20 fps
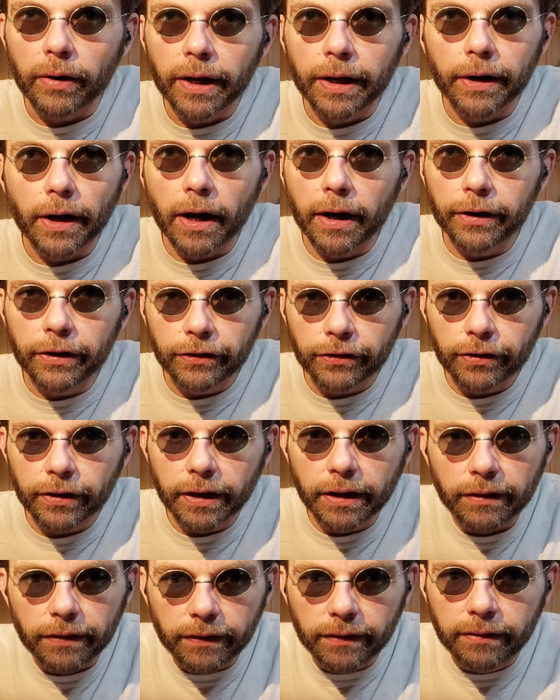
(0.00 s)
And
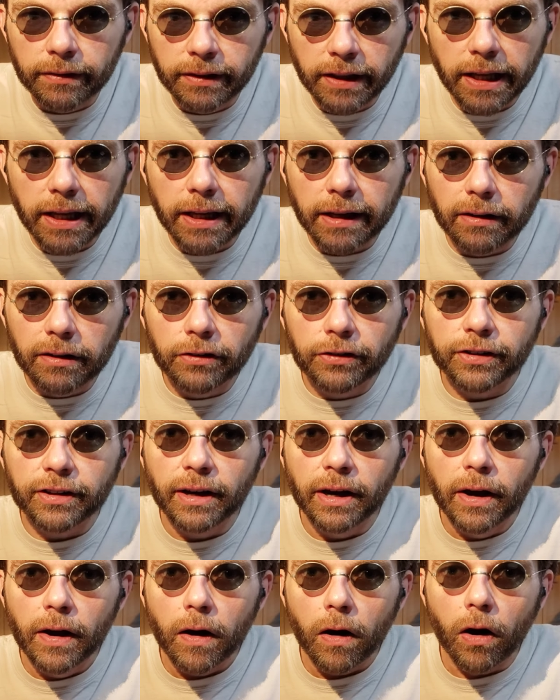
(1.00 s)
honestly, these
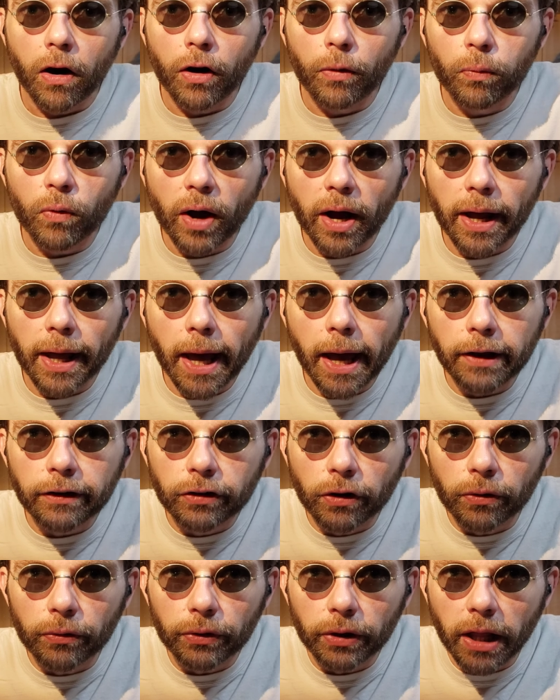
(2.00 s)
are why I
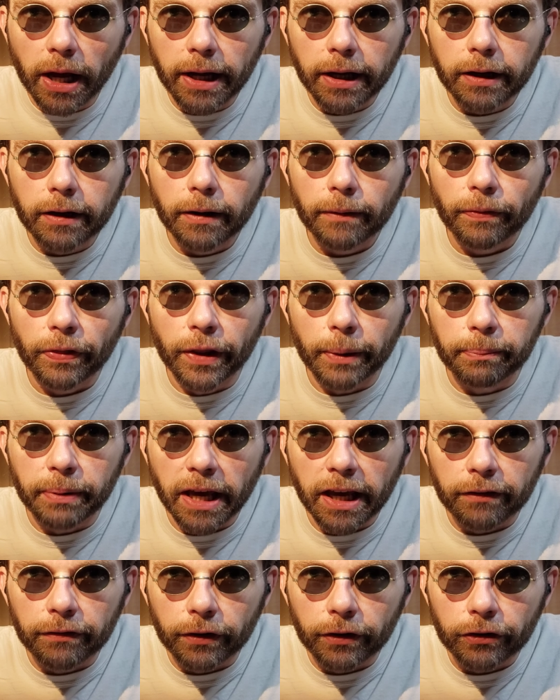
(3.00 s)
don't like the
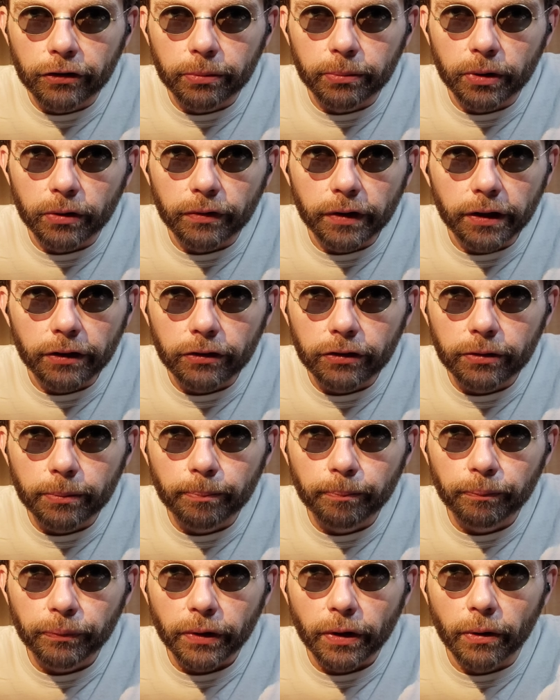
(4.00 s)
Bayverse movies.
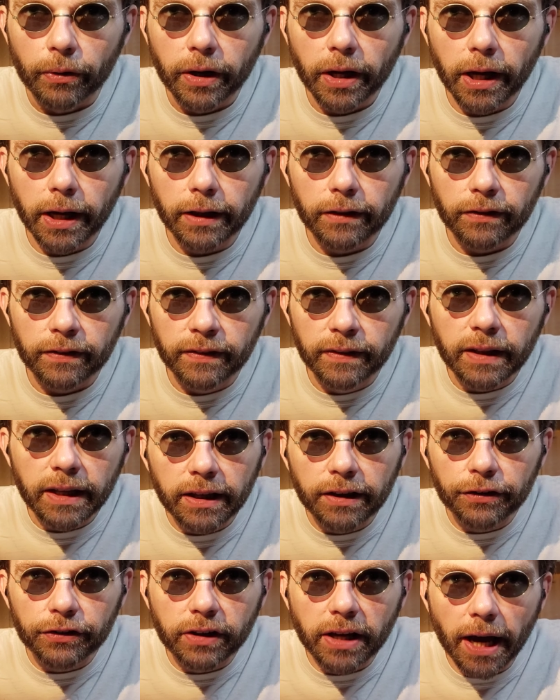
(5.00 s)
Okay?
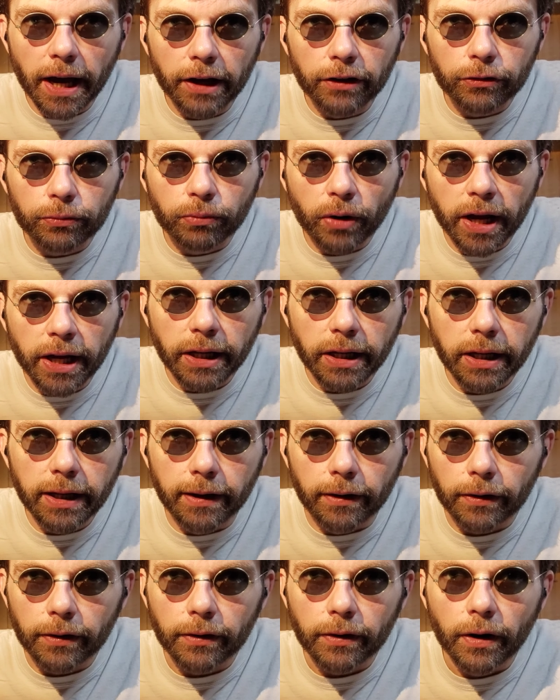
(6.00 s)
These guys right
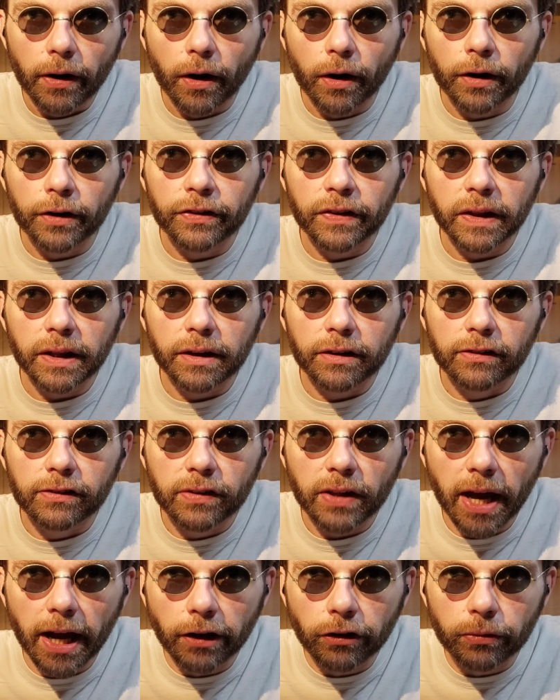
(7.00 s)
here are the
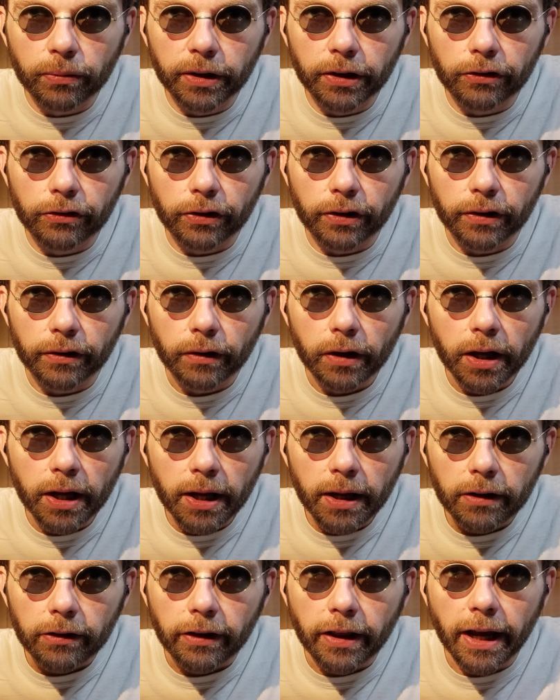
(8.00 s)
exact reason
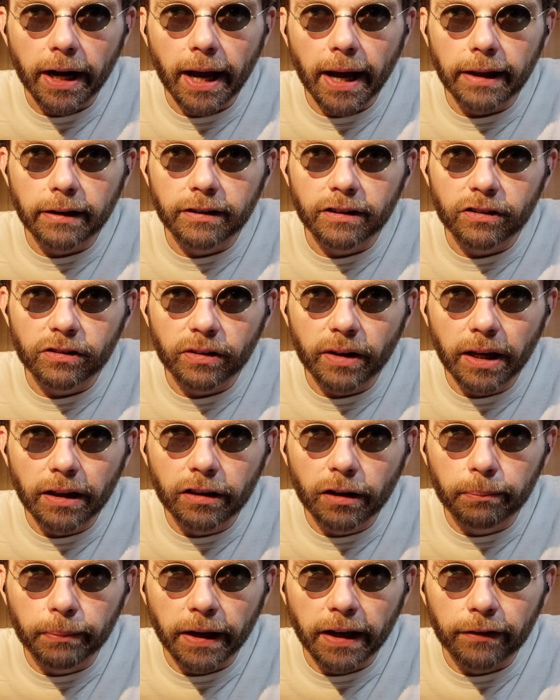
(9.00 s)
that I dislike
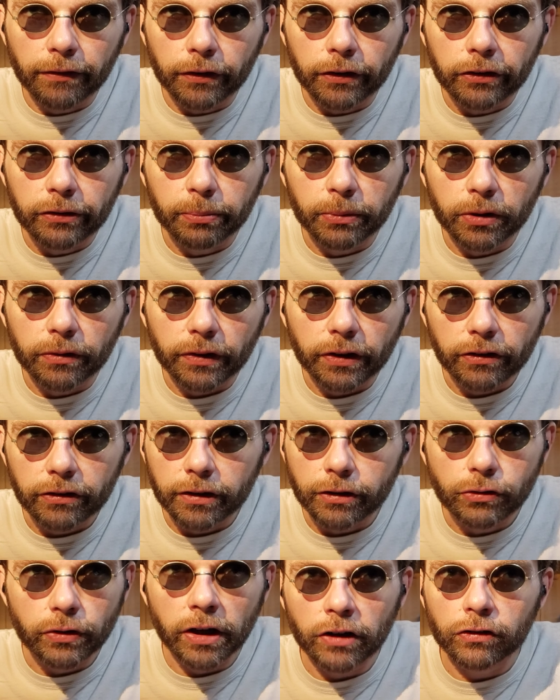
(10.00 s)
the Bayverse movies, the
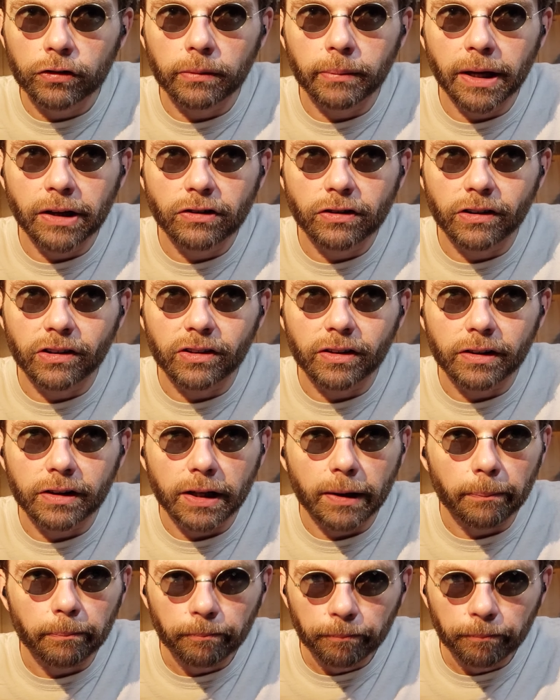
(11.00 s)
transformations in them.